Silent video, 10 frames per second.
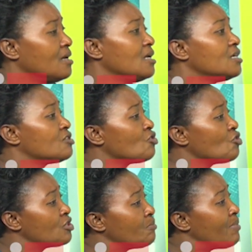is not
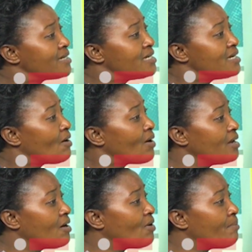banked in
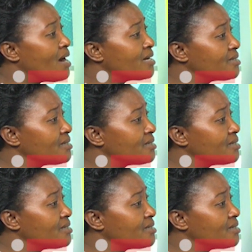our banks.